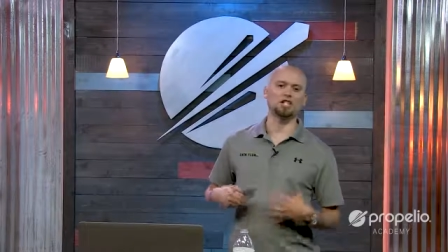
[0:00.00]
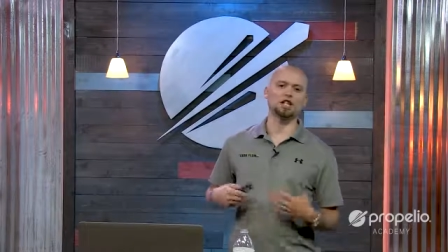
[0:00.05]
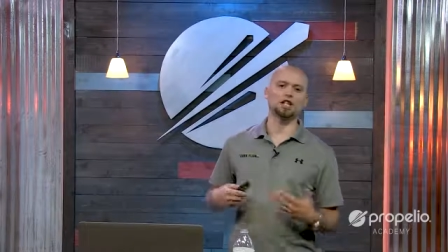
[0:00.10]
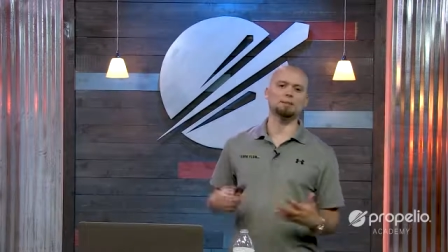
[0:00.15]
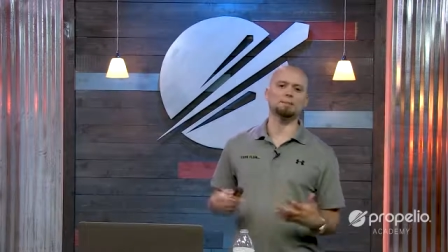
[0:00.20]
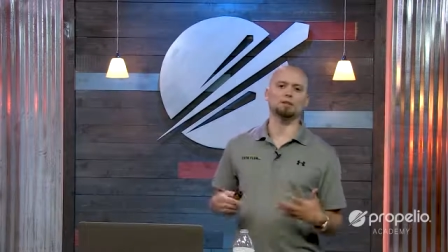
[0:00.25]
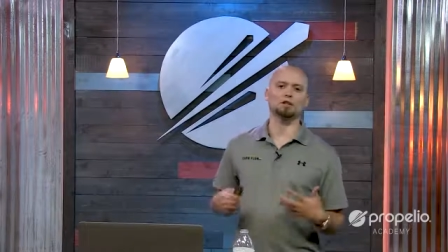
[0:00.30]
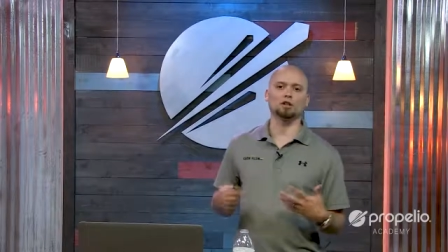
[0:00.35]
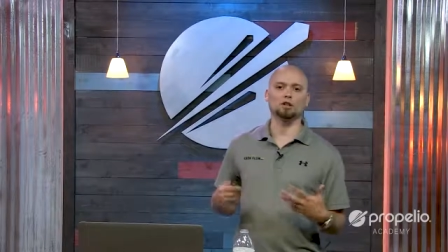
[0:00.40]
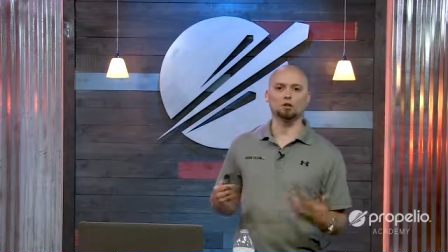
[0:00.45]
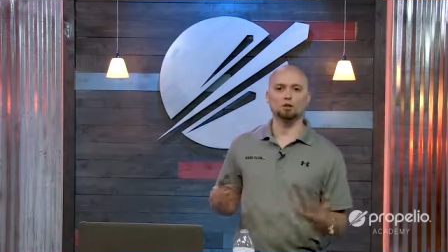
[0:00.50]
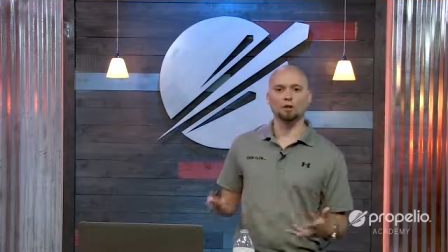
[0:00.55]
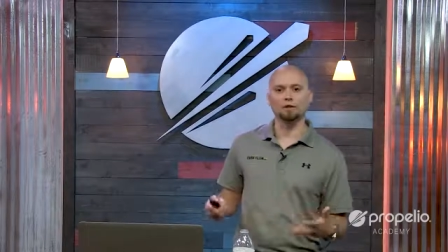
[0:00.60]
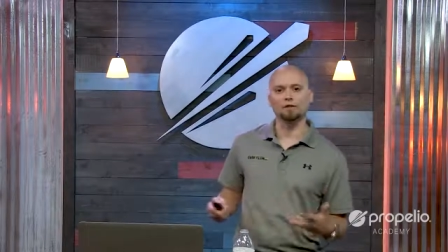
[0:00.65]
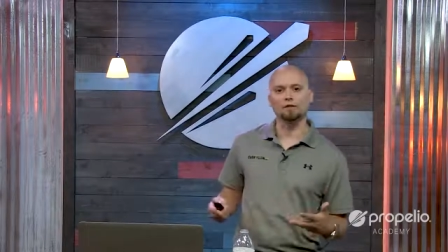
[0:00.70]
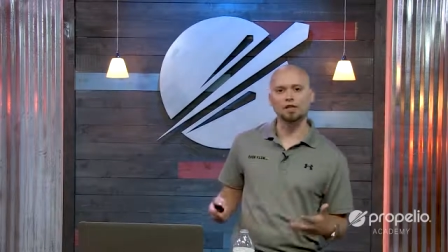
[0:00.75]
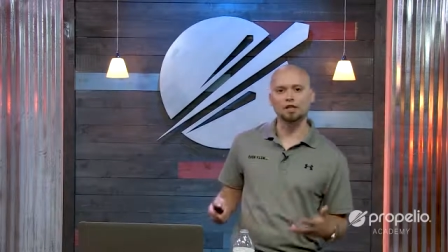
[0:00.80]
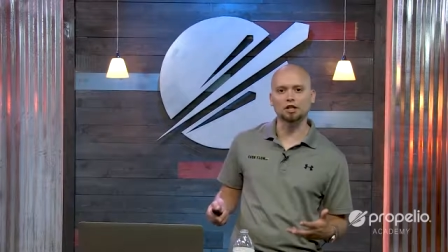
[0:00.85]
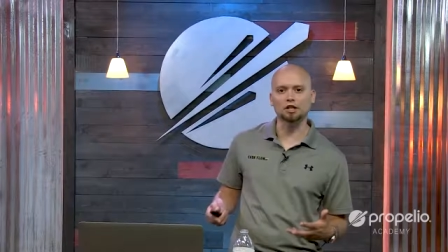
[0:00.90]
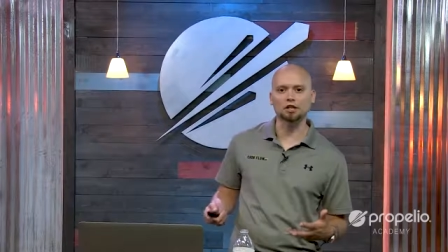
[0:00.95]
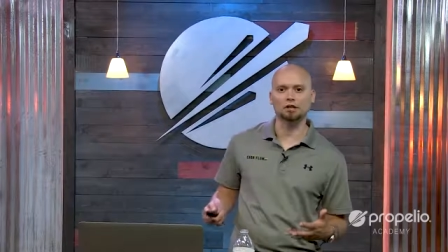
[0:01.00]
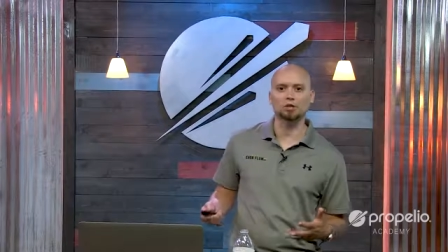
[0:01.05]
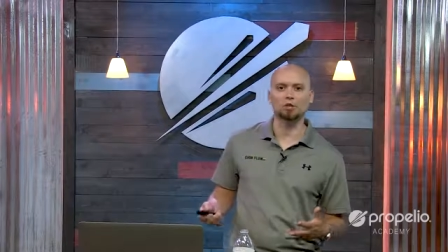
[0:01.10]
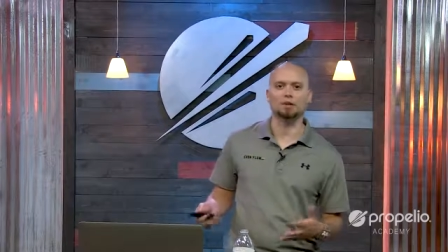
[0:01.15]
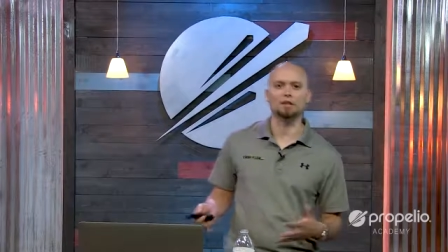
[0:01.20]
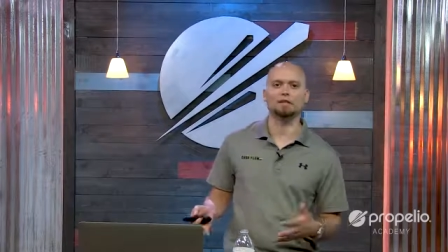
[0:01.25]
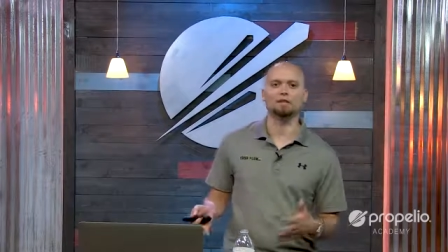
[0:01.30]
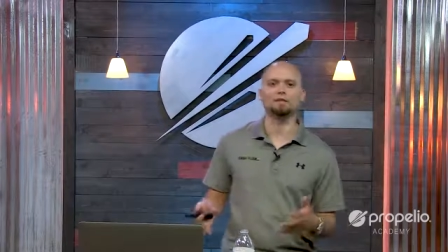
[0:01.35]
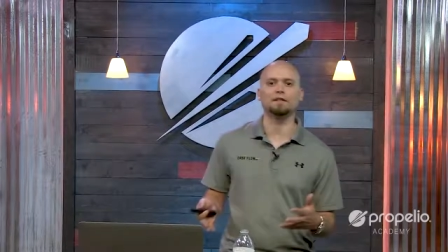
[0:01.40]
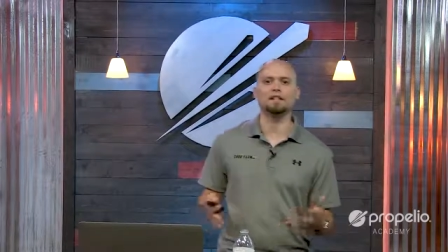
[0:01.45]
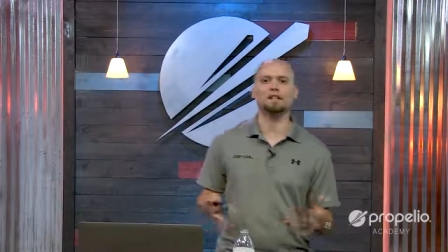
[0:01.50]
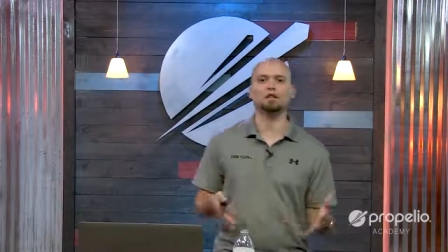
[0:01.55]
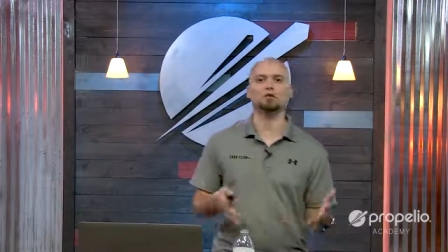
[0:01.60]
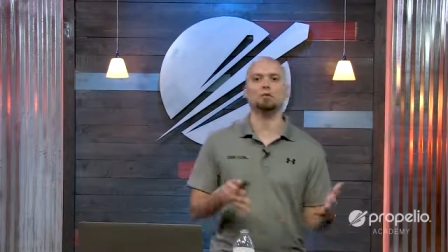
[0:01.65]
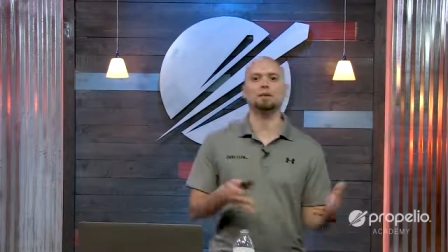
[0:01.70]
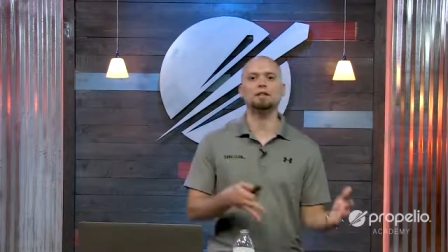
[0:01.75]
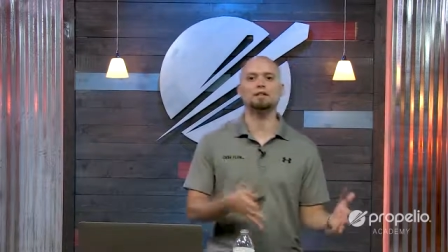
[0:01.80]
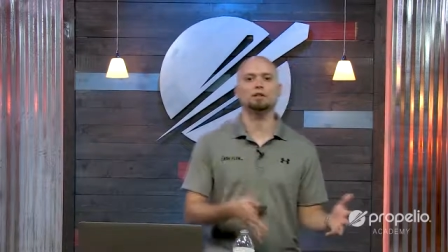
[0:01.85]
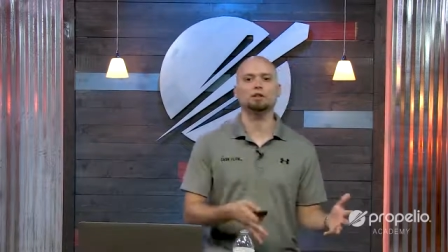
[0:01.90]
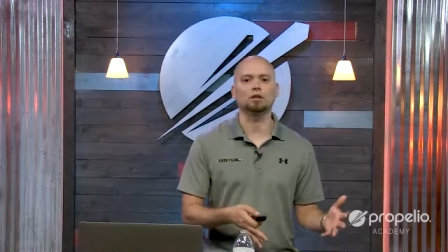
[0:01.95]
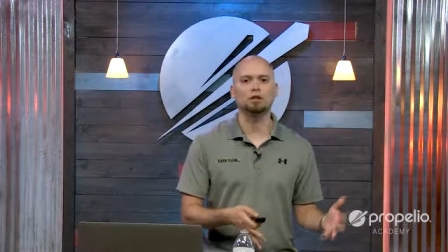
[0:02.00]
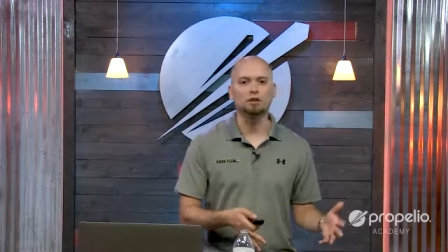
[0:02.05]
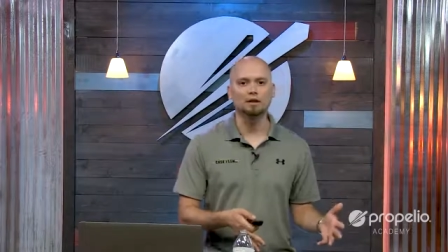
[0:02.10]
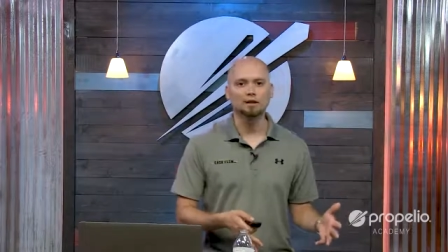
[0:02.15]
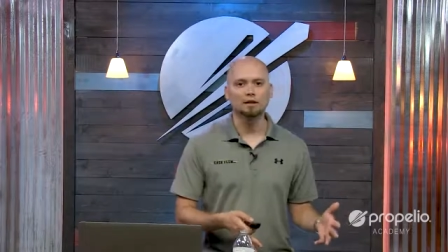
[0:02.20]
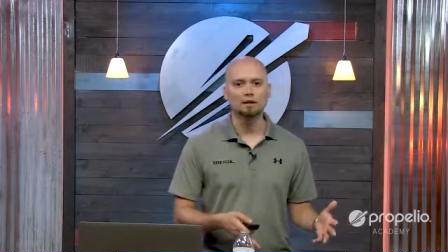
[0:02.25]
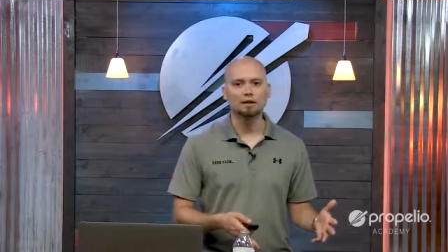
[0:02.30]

cheaper to go to eviction court and evict a renter